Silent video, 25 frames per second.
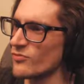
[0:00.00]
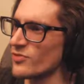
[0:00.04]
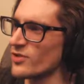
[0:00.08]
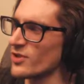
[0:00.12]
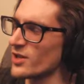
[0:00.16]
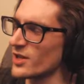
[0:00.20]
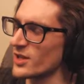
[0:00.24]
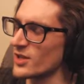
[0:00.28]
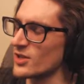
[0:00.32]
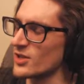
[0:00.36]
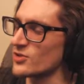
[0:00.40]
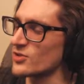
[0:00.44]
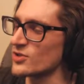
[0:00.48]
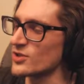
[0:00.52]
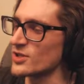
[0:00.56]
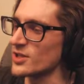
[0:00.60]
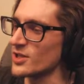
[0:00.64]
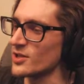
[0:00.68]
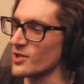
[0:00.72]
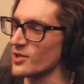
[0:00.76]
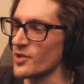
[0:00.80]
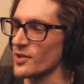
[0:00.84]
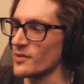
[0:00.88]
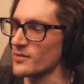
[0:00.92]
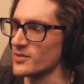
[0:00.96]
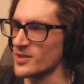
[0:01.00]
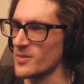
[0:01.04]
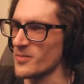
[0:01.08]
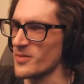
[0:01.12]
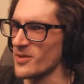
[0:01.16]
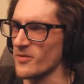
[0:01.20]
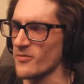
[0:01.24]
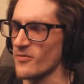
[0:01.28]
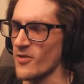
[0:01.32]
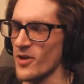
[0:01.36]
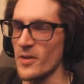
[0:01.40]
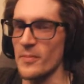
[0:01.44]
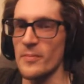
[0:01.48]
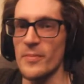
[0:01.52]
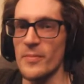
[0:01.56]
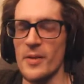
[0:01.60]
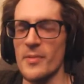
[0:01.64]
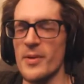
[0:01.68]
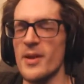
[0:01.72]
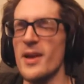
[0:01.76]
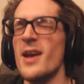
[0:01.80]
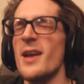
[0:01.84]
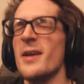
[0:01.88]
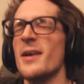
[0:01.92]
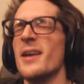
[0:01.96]
I feel like there's still something fucking
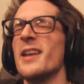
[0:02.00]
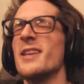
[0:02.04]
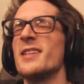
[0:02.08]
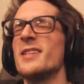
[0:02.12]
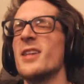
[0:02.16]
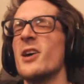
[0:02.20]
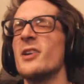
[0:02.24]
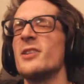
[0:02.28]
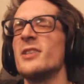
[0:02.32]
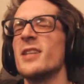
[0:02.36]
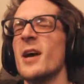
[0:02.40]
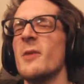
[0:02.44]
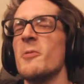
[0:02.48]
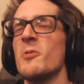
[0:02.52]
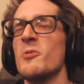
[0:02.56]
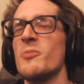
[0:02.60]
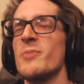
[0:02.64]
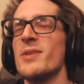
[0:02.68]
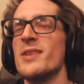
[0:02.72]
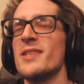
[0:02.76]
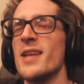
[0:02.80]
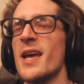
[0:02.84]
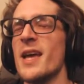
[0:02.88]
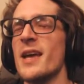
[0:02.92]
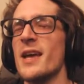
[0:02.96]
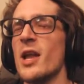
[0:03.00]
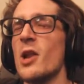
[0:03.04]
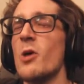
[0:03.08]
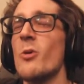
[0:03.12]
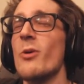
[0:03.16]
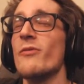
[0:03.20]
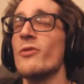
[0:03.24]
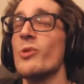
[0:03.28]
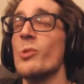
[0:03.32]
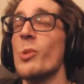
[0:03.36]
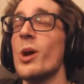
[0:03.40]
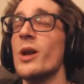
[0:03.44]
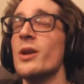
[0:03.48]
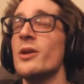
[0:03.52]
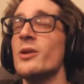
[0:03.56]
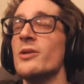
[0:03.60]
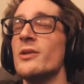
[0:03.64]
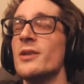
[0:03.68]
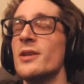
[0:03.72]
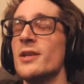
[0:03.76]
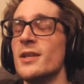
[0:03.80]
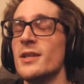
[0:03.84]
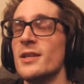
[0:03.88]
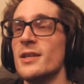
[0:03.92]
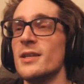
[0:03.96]
behind me. Getting tongue-tied with me saying, hello
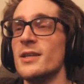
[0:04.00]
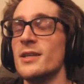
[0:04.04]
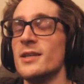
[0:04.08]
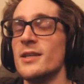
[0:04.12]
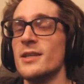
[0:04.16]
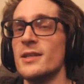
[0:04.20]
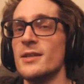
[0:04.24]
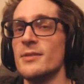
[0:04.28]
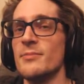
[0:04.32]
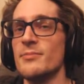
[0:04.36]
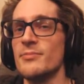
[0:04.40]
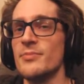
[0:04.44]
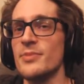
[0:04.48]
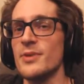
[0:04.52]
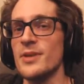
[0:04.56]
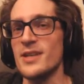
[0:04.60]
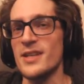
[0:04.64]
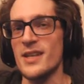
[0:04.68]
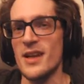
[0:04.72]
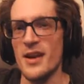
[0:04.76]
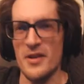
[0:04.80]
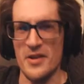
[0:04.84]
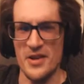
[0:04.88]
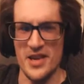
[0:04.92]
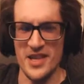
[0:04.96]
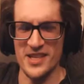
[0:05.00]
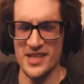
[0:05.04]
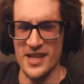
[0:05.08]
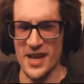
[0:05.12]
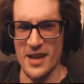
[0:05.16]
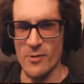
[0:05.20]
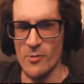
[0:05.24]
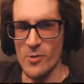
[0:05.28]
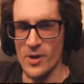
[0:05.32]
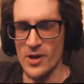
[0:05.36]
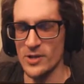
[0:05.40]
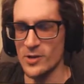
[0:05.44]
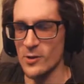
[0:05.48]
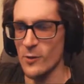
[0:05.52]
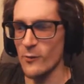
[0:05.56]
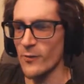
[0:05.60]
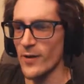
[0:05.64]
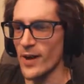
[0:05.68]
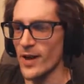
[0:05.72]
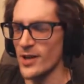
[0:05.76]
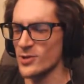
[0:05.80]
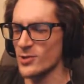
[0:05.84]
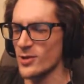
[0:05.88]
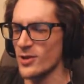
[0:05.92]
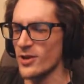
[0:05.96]
everyone. But yeah, I say it way too
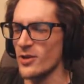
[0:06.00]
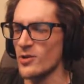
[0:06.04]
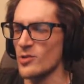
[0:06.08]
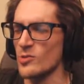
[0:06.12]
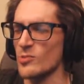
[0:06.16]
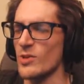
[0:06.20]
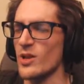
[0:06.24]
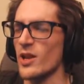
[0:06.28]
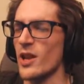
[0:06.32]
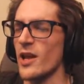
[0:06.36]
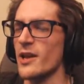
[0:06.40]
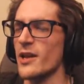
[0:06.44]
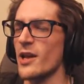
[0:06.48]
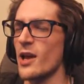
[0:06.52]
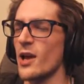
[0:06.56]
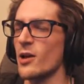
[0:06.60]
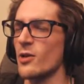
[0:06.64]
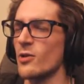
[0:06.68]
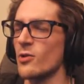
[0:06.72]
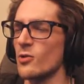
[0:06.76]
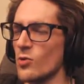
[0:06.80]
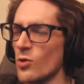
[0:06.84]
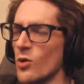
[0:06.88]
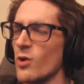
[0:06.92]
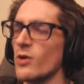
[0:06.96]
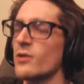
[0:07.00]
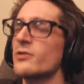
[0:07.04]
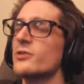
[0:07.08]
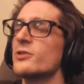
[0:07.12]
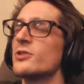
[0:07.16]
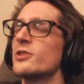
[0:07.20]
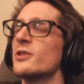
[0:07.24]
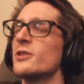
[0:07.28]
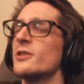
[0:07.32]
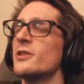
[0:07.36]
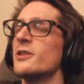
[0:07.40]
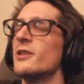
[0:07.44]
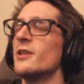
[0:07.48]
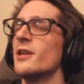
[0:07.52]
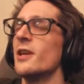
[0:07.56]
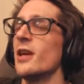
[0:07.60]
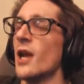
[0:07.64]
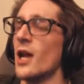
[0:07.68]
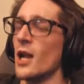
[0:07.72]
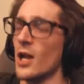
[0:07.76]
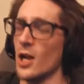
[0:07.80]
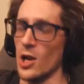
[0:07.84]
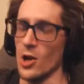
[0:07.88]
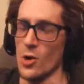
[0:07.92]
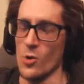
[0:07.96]
fast, so I gotta be like, grunt,
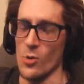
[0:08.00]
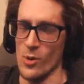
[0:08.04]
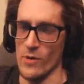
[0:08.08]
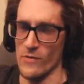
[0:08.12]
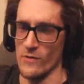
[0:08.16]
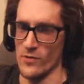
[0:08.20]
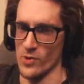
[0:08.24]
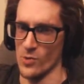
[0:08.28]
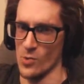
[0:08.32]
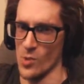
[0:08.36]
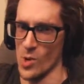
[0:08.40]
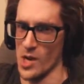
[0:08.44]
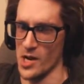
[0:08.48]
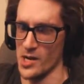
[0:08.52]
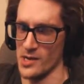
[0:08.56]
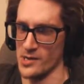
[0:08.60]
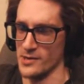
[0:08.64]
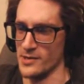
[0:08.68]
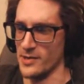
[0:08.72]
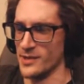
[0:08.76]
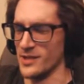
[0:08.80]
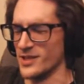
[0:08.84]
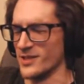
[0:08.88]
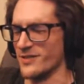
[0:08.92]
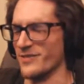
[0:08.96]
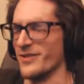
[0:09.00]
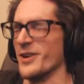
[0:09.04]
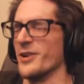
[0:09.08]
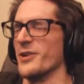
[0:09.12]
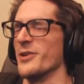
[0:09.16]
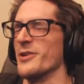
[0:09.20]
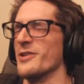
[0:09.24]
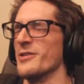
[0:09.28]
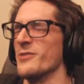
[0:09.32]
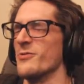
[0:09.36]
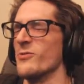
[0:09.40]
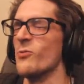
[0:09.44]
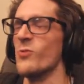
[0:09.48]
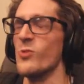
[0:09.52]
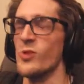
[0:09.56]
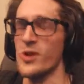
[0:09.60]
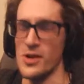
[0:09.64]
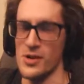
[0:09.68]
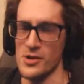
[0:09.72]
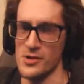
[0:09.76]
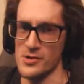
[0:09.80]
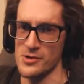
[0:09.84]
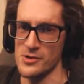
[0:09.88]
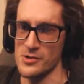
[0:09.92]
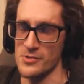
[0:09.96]
hello everyone. It's very
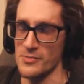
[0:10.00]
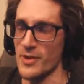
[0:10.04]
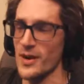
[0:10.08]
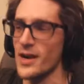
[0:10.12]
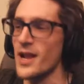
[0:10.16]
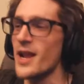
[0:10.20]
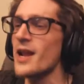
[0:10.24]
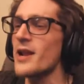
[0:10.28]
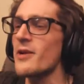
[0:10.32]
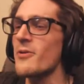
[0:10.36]
weird. But